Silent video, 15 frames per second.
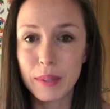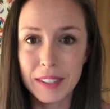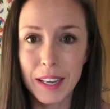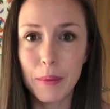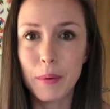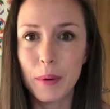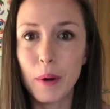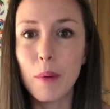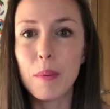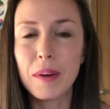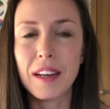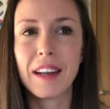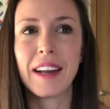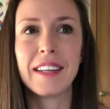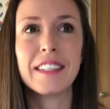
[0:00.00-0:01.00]
was like when it
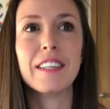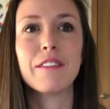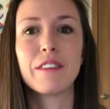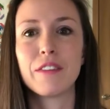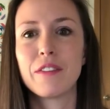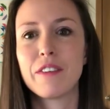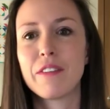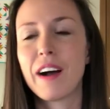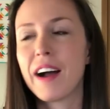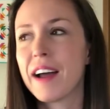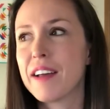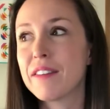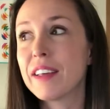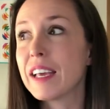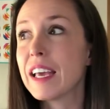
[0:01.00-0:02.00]
opened in
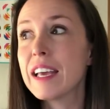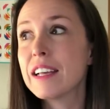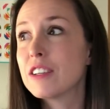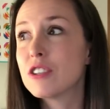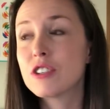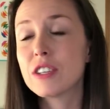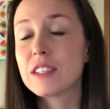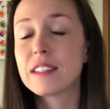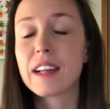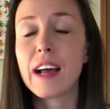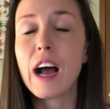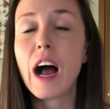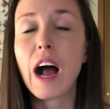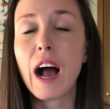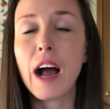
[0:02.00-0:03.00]
1955. Like it's just,
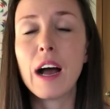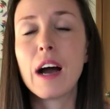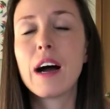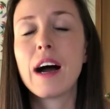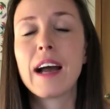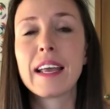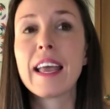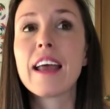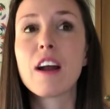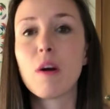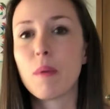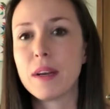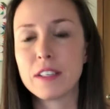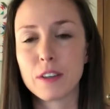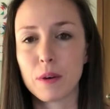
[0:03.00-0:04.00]
I, I
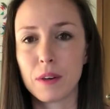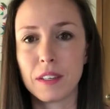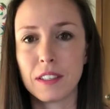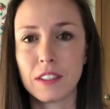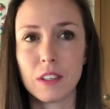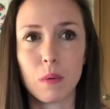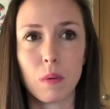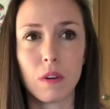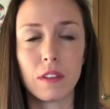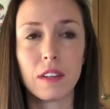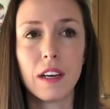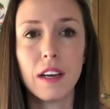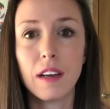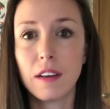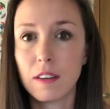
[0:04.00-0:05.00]
cannot wait to go to Disney World
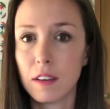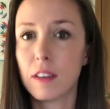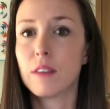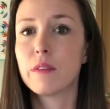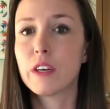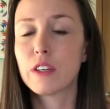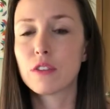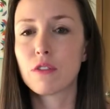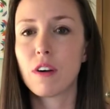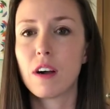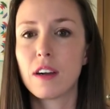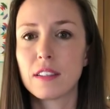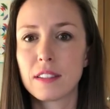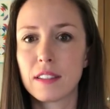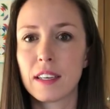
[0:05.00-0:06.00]
fingers
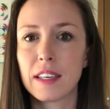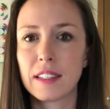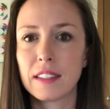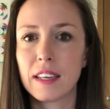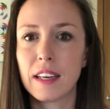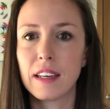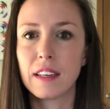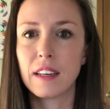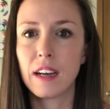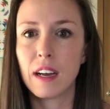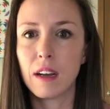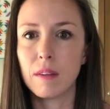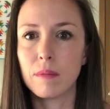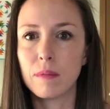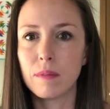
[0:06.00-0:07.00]
crossed, like I said,
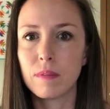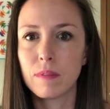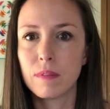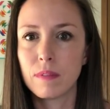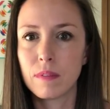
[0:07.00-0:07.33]
um,